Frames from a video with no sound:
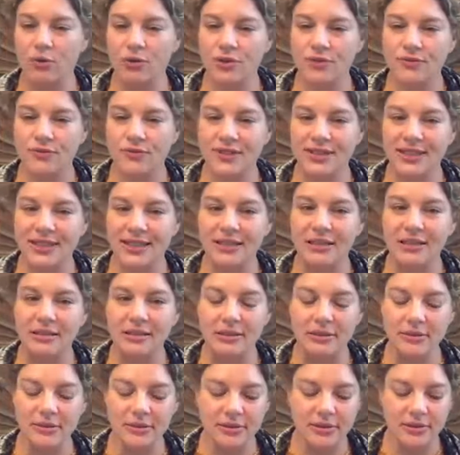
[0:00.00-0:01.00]
of
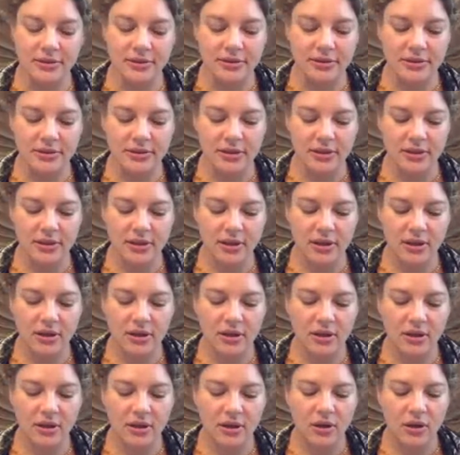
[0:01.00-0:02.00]
seagulls,
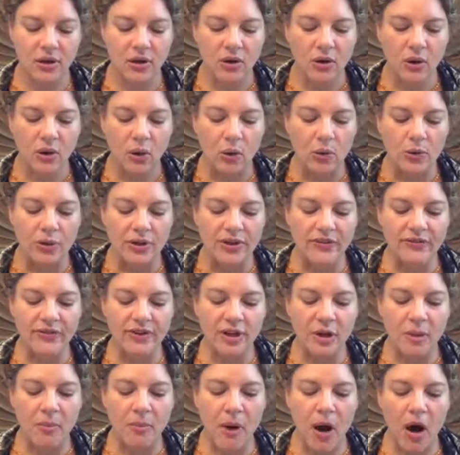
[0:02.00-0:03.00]
or
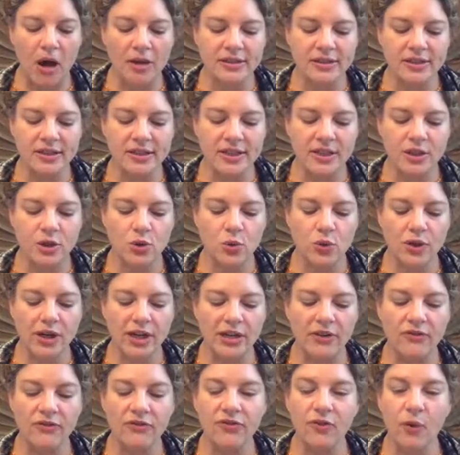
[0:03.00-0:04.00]
even a mossy
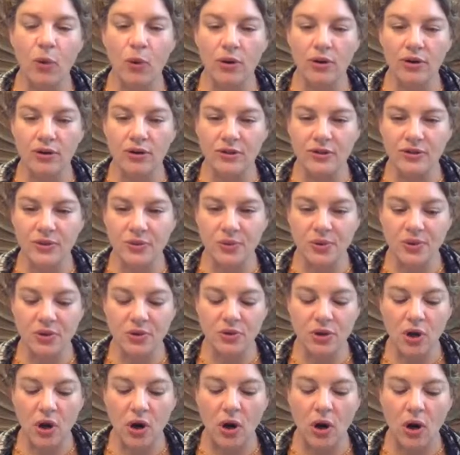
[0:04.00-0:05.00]
green forest with
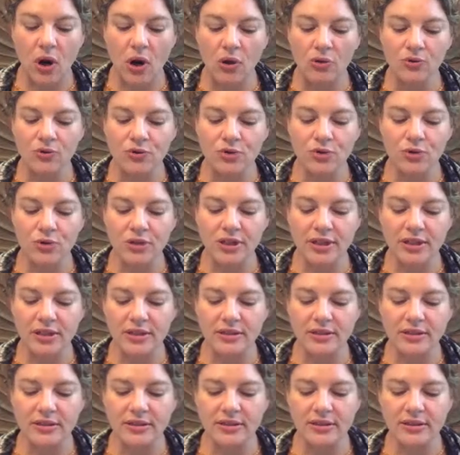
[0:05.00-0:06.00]
tall
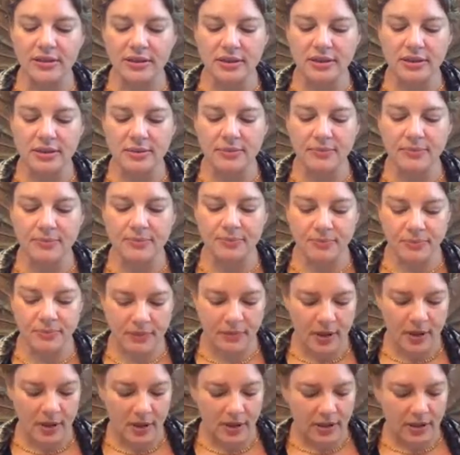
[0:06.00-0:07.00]
trees,
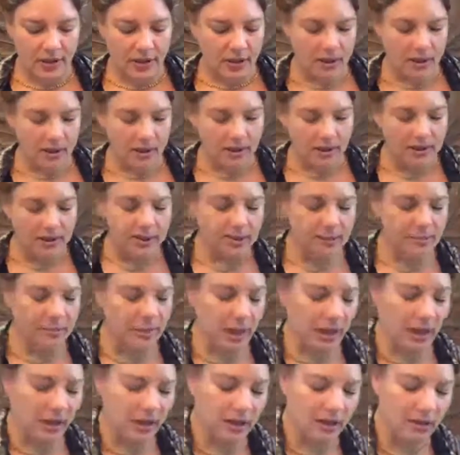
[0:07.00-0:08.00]
the
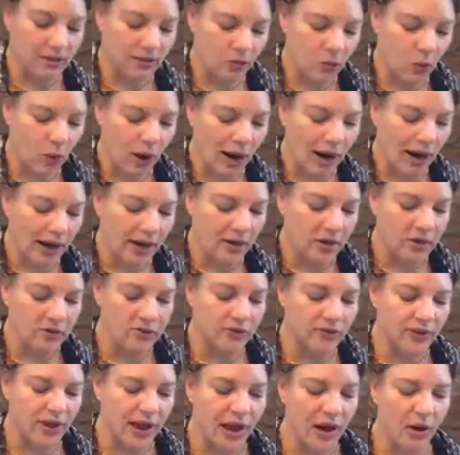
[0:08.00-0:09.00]
smell of
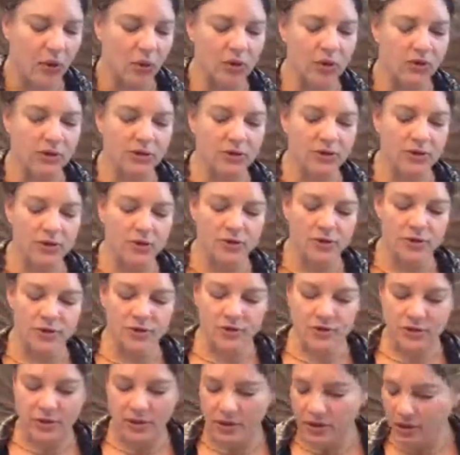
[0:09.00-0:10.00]

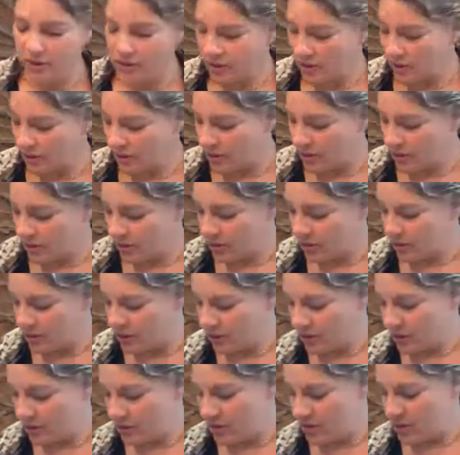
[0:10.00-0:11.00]
wildflowers,
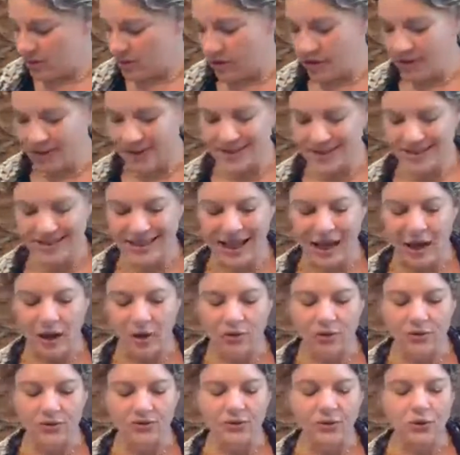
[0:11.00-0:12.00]
and the
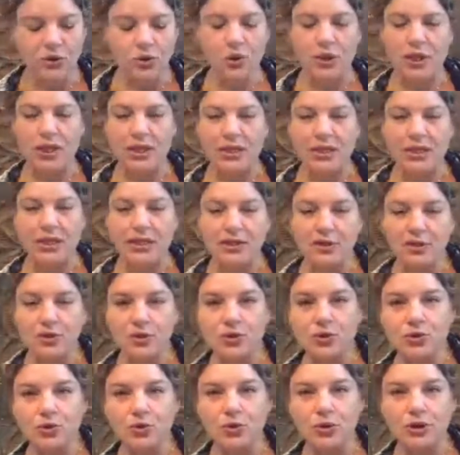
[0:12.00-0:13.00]
sound of a trickling
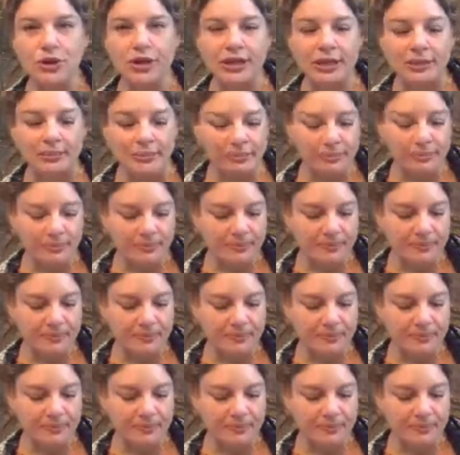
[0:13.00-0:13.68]
stream.